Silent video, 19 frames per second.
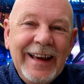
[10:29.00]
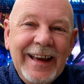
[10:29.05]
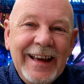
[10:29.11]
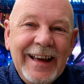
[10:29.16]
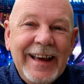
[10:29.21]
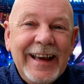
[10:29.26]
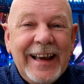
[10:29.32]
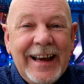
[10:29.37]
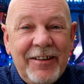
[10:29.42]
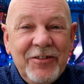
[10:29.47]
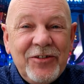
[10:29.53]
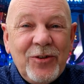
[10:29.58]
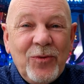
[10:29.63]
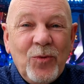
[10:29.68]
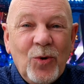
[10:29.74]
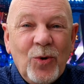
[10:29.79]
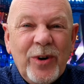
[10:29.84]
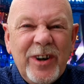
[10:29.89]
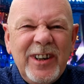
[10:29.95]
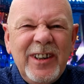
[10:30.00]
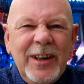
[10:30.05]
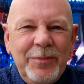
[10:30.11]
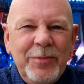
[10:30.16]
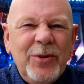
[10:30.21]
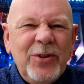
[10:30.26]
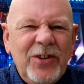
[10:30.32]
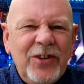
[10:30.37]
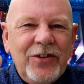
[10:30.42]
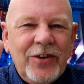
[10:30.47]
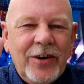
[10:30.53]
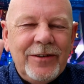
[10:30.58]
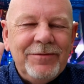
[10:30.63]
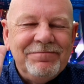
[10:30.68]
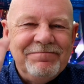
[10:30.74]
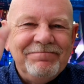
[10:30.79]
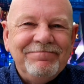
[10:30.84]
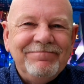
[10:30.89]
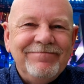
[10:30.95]
He carries on walking, he pushes on,
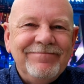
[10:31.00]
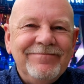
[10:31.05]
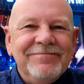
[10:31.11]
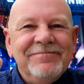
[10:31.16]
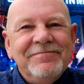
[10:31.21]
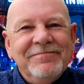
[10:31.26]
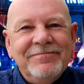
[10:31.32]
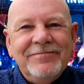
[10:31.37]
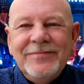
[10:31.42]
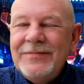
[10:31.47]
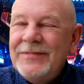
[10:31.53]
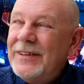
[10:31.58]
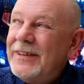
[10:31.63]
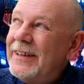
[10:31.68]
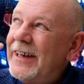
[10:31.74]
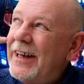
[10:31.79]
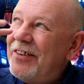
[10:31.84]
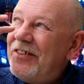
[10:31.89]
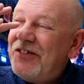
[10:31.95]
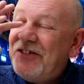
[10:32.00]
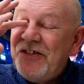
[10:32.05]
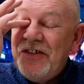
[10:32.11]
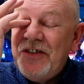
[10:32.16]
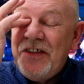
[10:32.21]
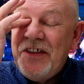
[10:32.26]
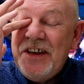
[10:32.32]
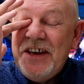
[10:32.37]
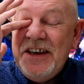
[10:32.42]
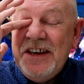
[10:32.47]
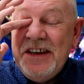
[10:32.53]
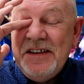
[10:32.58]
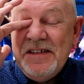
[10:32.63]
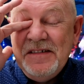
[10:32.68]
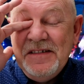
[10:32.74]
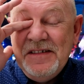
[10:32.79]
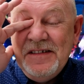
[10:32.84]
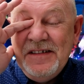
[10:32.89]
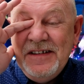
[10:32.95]
gets to the
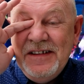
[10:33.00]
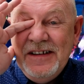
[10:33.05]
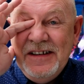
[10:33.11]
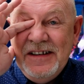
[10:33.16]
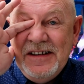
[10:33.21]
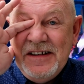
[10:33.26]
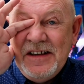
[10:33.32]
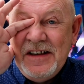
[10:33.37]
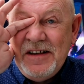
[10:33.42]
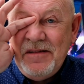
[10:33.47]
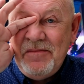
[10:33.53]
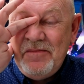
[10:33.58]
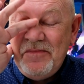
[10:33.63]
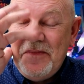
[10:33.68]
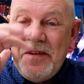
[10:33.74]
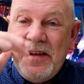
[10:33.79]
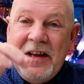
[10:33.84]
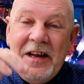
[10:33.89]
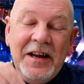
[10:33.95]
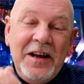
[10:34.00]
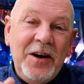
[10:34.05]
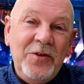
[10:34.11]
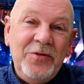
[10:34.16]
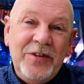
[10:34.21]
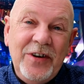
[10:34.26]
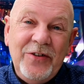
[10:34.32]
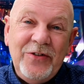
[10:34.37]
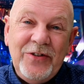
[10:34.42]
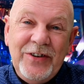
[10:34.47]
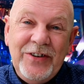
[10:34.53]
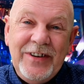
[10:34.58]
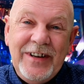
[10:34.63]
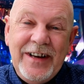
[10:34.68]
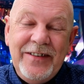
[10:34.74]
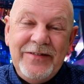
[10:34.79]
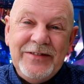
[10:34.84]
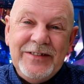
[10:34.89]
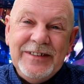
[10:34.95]
hotels on his
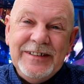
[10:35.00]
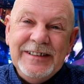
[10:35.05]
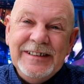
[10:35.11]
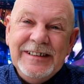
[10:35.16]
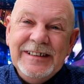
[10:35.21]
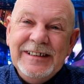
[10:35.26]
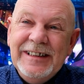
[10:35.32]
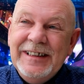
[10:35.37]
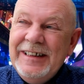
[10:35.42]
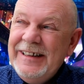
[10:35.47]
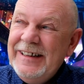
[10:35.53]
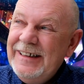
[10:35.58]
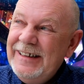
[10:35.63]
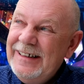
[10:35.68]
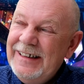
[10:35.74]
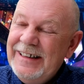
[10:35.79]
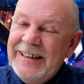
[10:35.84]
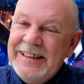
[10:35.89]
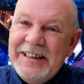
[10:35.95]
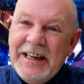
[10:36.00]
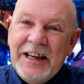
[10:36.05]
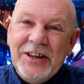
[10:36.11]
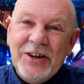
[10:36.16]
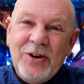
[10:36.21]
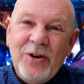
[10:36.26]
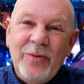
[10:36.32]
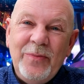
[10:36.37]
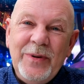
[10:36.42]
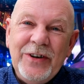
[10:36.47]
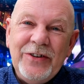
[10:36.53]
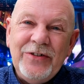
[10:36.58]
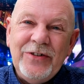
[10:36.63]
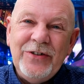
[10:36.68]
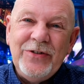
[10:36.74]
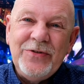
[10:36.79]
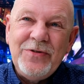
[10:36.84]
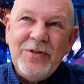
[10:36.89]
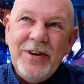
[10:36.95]
left, Nana Complex
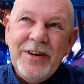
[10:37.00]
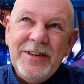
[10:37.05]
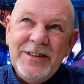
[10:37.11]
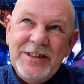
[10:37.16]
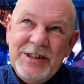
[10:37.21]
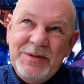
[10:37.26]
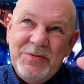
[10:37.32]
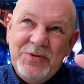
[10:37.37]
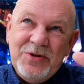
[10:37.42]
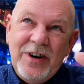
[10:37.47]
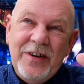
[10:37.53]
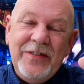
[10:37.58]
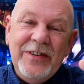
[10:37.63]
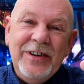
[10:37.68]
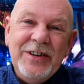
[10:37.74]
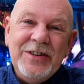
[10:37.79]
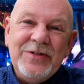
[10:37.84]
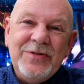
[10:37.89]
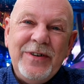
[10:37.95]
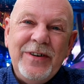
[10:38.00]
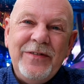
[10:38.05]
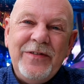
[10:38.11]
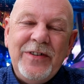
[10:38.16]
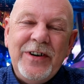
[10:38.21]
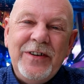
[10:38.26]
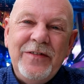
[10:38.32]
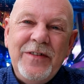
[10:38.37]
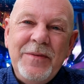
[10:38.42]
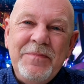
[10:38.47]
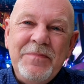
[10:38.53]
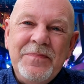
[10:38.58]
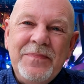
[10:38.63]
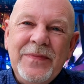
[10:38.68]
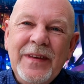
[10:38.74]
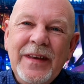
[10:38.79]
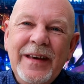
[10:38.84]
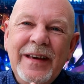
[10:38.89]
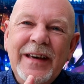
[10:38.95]
on his right, and some traffic lights right in front of him.
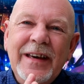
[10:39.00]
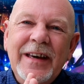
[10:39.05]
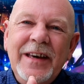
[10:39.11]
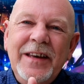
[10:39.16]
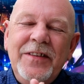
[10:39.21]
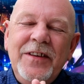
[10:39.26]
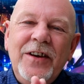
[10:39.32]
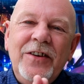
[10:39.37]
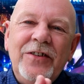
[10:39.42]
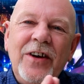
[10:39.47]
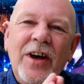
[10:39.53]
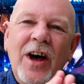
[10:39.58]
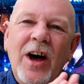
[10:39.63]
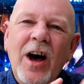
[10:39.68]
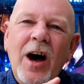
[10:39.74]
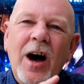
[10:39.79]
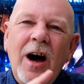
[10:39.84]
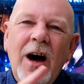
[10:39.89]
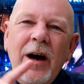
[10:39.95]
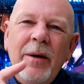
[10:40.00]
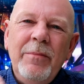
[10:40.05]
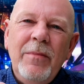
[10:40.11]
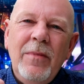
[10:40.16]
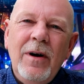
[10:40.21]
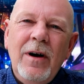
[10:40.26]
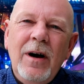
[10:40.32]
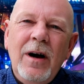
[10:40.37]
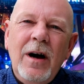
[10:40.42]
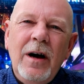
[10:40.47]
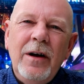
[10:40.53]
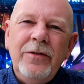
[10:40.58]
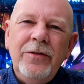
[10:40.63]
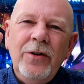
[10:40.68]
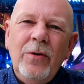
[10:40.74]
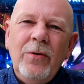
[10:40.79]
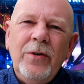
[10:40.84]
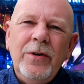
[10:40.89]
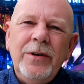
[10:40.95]
He thinks, I'm
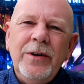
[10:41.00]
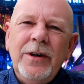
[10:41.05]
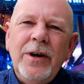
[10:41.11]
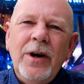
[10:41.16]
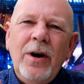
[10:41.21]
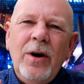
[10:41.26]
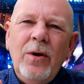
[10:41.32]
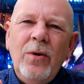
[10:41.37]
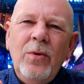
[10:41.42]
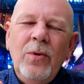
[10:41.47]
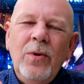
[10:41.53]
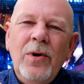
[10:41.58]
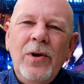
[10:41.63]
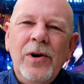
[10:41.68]
not going to go